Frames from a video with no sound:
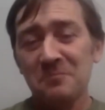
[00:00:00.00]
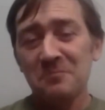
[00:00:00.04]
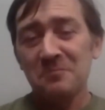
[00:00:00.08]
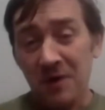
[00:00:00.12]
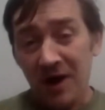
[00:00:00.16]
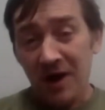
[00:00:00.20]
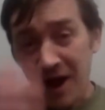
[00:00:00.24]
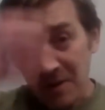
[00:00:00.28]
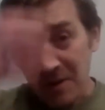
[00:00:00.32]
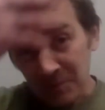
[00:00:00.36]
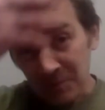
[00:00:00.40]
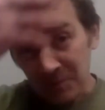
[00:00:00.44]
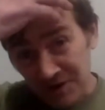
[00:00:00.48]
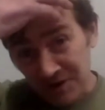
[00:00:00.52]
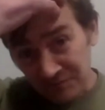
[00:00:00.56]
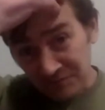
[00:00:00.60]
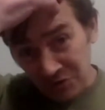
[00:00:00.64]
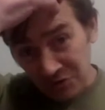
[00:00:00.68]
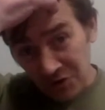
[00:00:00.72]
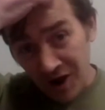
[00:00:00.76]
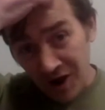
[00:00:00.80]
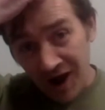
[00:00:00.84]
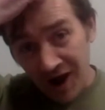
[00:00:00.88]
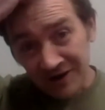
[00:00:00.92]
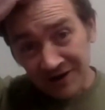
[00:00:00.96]
I mean, I've
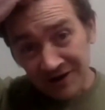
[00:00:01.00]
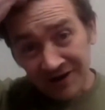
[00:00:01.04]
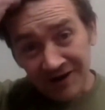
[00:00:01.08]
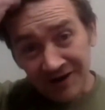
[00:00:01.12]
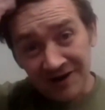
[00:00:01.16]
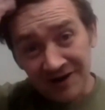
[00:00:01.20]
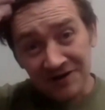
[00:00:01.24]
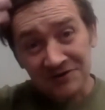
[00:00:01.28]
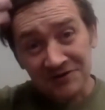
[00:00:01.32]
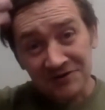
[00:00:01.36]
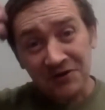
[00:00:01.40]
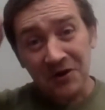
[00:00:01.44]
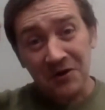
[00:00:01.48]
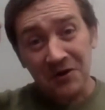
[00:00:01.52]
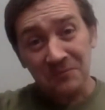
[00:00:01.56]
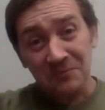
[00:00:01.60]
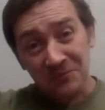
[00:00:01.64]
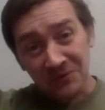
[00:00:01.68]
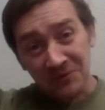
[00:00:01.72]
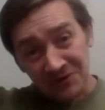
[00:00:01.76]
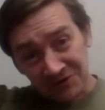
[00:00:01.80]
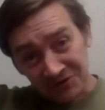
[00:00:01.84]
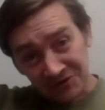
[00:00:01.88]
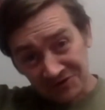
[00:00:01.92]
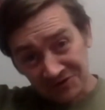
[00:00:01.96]
not had a haircut
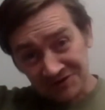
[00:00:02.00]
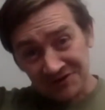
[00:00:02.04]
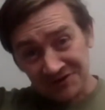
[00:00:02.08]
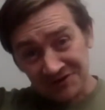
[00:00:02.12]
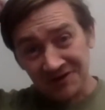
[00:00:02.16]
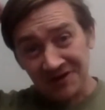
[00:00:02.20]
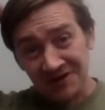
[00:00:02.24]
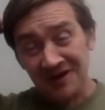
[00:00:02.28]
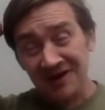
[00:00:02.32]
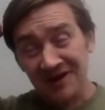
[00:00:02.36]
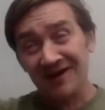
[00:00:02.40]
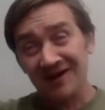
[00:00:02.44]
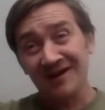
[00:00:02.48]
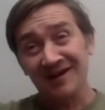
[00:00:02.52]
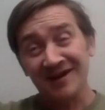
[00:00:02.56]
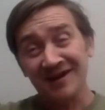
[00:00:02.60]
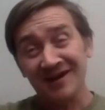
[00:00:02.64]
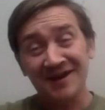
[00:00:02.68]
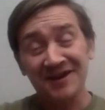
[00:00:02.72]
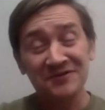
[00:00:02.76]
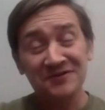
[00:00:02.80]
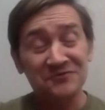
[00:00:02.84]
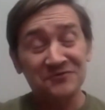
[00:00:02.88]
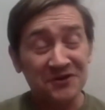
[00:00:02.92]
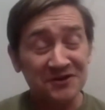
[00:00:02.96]
because the
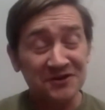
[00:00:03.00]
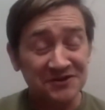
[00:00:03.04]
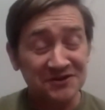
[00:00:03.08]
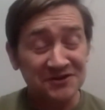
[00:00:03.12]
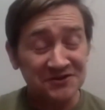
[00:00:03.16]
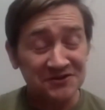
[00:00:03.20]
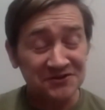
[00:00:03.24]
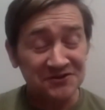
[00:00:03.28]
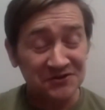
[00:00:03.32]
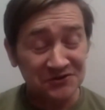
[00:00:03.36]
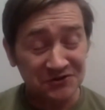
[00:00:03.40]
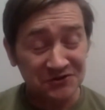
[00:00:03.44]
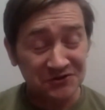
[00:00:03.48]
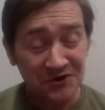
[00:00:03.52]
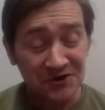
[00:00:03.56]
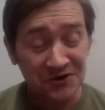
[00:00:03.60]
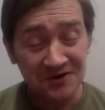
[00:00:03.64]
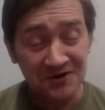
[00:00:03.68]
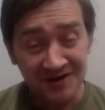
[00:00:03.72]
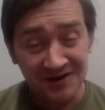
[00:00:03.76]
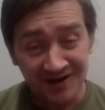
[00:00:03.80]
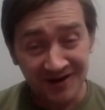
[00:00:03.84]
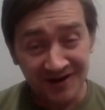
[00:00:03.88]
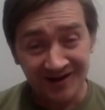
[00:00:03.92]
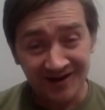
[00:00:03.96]
hairdressers are shut.
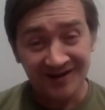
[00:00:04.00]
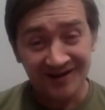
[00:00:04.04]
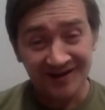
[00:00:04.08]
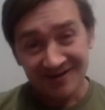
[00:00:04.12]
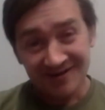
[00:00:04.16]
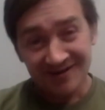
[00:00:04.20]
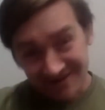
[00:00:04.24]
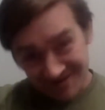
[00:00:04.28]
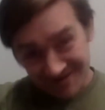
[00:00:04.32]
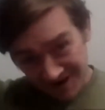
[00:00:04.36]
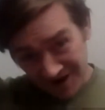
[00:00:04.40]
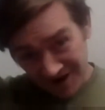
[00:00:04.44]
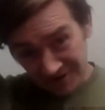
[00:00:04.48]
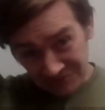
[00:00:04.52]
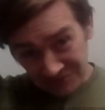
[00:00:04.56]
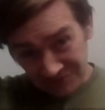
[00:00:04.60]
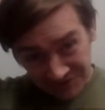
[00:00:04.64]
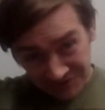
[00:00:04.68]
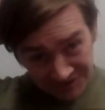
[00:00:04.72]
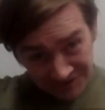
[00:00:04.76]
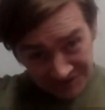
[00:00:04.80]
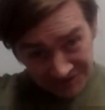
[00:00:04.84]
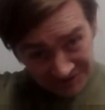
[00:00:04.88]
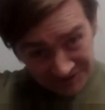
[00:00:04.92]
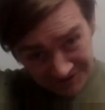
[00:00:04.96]
Yeah, right. I
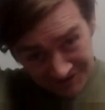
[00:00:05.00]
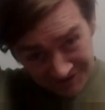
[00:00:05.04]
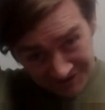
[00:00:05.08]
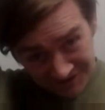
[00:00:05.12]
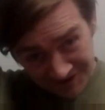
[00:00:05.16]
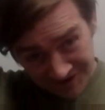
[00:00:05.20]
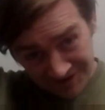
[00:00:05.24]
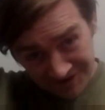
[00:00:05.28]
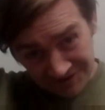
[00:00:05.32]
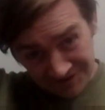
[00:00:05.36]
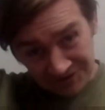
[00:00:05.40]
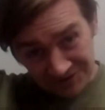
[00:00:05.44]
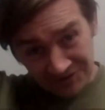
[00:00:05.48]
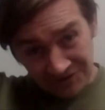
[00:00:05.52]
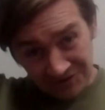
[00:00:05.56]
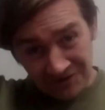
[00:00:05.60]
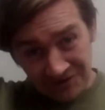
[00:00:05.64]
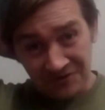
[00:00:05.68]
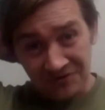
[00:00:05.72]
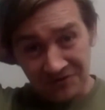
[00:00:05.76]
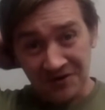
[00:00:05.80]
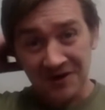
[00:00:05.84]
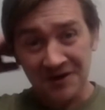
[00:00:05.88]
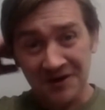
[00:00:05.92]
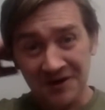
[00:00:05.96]
really need a
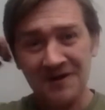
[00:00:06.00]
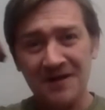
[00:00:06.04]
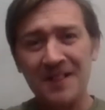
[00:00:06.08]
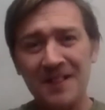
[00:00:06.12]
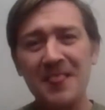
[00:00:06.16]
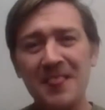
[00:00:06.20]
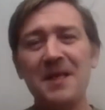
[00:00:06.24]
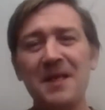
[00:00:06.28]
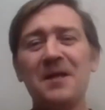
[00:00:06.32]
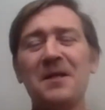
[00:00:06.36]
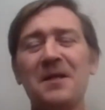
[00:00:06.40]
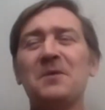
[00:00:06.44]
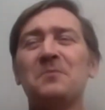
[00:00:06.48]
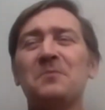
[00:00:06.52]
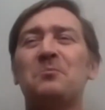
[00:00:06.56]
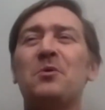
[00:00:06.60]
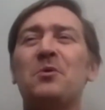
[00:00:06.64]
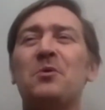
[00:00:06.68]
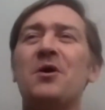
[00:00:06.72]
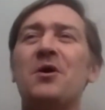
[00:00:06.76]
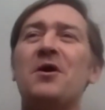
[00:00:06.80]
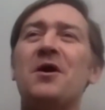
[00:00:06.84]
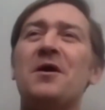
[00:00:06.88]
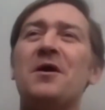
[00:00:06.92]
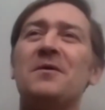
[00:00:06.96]
haircut, right?
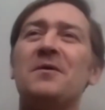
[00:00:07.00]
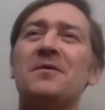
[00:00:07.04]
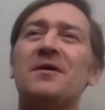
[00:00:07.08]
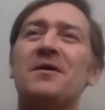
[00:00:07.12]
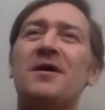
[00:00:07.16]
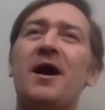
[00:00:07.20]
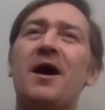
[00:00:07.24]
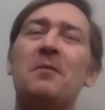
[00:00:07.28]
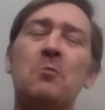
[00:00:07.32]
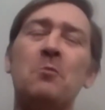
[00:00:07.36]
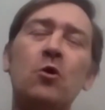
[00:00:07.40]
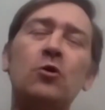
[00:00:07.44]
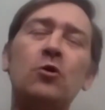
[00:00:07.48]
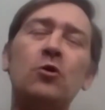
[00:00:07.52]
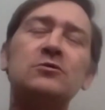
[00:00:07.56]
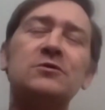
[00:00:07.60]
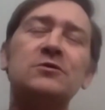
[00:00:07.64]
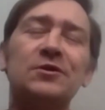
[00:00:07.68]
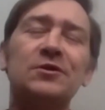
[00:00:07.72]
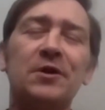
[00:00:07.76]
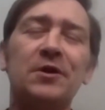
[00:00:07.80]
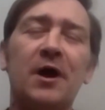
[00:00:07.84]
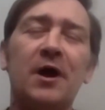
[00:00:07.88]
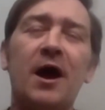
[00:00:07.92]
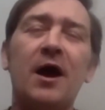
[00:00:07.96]
But I'm older
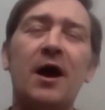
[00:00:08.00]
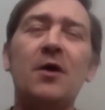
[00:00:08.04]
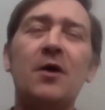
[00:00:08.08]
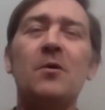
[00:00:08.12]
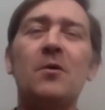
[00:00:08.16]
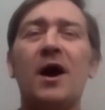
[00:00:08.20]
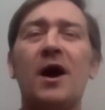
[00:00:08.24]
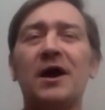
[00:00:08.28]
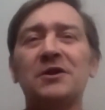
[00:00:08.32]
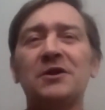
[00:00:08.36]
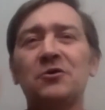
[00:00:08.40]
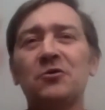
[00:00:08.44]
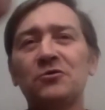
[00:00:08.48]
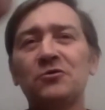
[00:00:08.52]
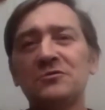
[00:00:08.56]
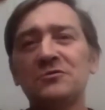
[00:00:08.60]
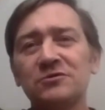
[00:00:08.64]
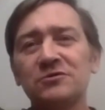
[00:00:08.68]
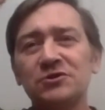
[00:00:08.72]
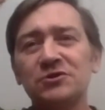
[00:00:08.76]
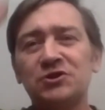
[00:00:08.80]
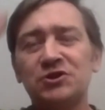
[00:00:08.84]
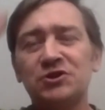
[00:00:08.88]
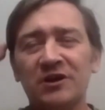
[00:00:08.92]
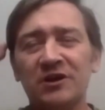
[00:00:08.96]
now. I don't
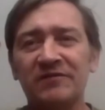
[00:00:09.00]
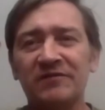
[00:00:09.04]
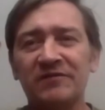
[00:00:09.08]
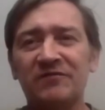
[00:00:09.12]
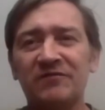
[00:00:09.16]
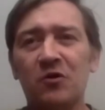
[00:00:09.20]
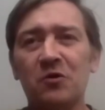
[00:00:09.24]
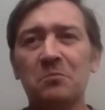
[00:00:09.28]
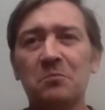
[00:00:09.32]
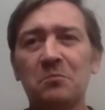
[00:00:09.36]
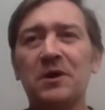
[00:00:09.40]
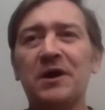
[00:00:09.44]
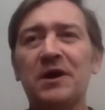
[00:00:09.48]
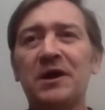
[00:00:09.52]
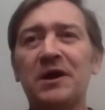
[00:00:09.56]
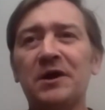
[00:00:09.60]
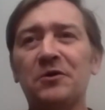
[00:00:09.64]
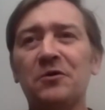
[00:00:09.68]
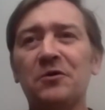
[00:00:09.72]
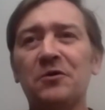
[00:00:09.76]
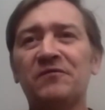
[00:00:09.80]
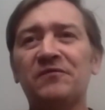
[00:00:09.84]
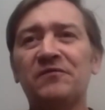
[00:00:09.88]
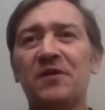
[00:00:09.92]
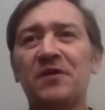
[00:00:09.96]
shave all my
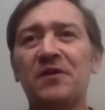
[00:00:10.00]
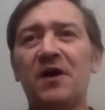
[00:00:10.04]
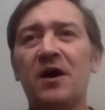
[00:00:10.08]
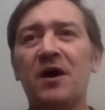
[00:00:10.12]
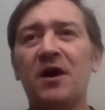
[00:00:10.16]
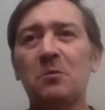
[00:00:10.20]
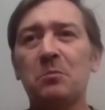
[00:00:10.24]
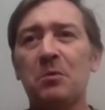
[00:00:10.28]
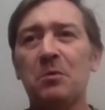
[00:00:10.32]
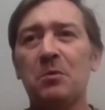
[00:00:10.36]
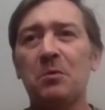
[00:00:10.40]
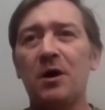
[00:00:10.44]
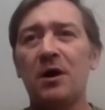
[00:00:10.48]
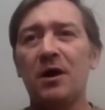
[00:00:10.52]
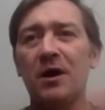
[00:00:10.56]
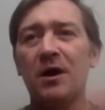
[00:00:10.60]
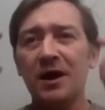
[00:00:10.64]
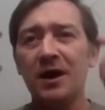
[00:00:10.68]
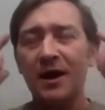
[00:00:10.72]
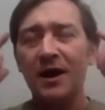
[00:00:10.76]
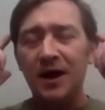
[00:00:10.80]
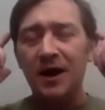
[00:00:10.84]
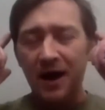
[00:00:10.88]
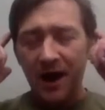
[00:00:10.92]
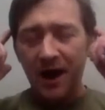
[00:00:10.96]
hair off now, but
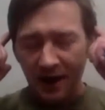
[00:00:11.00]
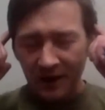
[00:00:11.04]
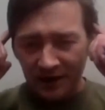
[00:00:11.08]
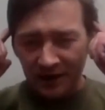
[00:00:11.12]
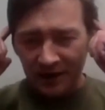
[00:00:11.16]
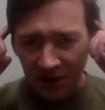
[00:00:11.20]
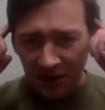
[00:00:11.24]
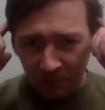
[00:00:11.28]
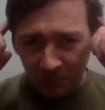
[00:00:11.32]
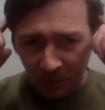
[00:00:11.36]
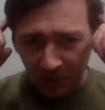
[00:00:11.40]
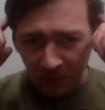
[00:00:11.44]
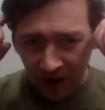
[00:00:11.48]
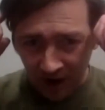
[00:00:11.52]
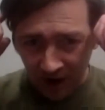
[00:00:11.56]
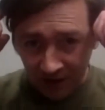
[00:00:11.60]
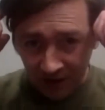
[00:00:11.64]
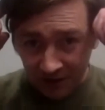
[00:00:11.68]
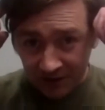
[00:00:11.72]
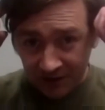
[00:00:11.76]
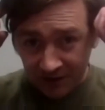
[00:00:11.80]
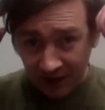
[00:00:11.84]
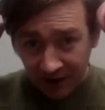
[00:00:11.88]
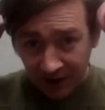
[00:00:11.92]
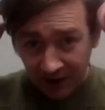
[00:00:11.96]
I keep it
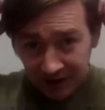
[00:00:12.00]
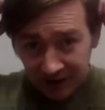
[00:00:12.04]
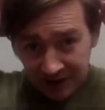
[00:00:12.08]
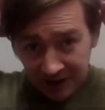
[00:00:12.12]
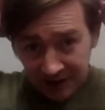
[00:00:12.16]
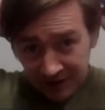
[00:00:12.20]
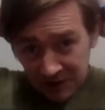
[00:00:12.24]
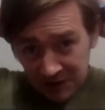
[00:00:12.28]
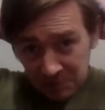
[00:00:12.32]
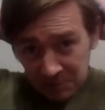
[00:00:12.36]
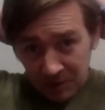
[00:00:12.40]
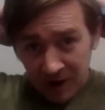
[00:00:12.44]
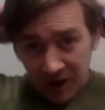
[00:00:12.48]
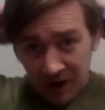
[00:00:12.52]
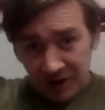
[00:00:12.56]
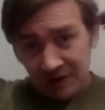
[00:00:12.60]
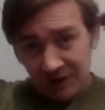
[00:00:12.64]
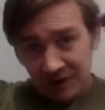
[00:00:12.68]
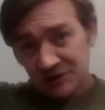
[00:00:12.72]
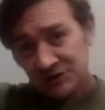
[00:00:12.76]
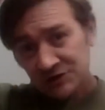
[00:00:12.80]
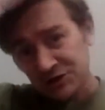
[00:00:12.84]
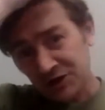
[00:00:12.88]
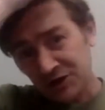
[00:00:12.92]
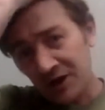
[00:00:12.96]
in tight in the back
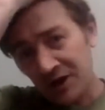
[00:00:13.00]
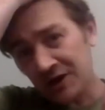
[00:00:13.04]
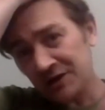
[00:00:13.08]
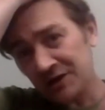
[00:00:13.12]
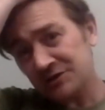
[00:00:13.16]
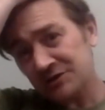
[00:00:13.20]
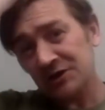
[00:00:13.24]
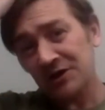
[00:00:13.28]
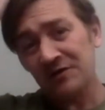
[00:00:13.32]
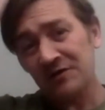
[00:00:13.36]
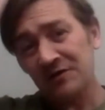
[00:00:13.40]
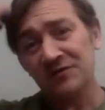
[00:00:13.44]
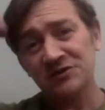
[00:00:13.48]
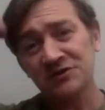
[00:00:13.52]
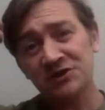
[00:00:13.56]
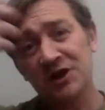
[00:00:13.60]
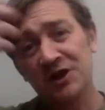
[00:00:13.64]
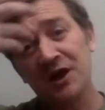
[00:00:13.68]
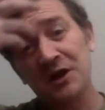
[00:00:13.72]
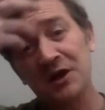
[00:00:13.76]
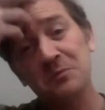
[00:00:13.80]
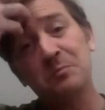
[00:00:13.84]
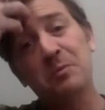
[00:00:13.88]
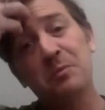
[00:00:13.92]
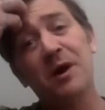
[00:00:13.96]
and sides and have a
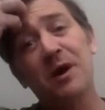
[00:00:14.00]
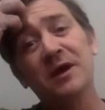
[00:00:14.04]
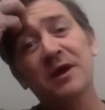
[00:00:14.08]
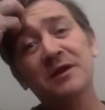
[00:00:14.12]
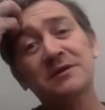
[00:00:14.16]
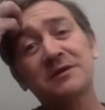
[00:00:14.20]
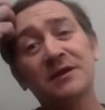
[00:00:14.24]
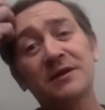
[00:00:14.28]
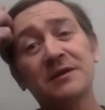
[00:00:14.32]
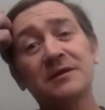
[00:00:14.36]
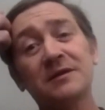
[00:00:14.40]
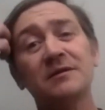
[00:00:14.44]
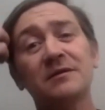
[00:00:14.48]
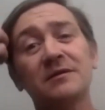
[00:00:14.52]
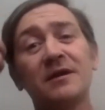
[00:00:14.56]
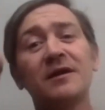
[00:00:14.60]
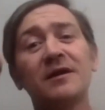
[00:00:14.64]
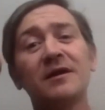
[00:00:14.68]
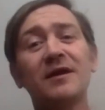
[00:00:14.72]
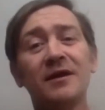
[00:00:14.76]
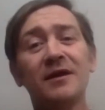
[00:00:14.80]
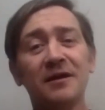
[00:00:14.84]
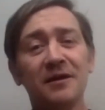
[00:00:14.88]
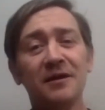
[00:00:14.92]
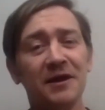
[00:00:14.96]
side parting,
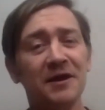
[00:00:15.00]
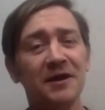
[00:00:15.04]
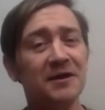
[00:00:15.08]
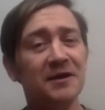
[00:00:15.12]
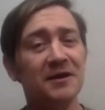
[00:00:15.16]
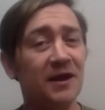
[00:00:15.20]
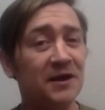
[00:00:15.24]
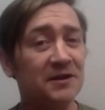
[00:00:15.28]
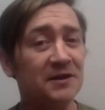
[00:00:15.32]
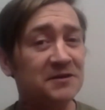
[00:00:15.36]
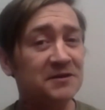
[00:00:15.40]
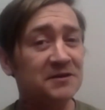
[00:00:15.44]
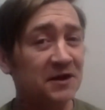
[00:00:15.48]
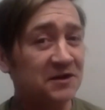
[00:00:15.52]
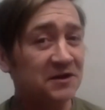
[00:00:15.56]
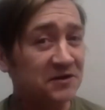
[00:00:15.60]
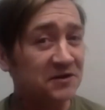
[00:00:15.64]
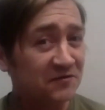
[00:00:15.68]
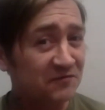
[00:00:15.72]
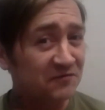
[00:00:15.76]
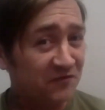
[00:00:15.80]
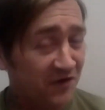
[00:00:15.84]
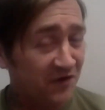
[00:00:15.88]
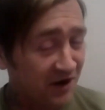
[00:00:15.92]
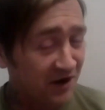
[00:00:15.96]
like a
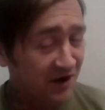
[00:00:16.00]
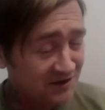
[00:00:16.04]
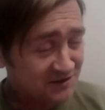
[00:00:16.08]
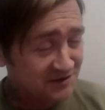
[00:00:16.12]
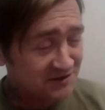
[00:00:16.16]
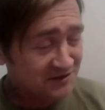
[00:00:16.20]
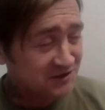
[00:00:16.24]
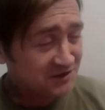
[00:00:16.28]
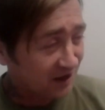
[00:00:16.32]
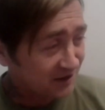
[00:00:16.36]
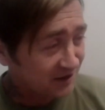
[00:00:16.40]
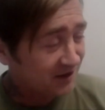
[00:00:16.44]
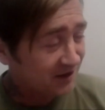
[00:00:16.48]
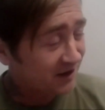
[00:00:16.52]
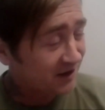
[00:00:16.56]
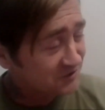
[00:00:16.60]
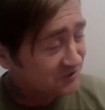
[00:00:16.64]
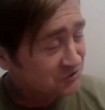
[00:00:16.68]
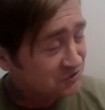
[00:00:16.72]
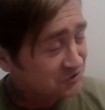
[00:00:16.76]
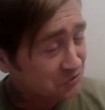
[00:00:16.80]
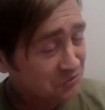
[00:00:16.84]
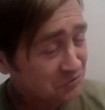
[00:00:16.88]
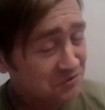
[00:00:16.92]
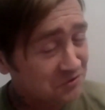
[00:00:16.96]
dignified
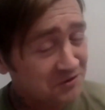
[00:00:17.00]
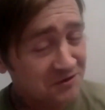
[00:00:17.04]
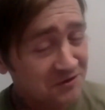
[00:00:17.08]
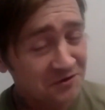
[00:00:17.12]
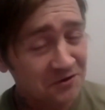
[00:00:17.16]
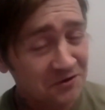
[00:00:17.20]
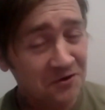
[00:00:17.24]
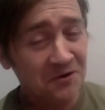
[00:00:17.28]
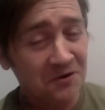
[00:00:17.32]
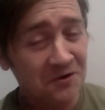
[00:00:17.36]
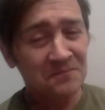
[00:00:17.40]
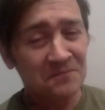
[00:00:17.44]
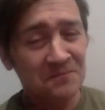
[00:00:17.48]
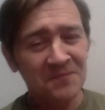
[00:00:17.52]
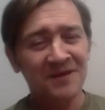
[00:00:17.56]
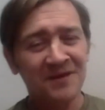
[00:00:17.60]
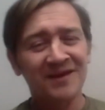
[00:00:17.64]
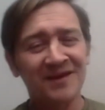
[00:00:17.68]
skinhead should, you know.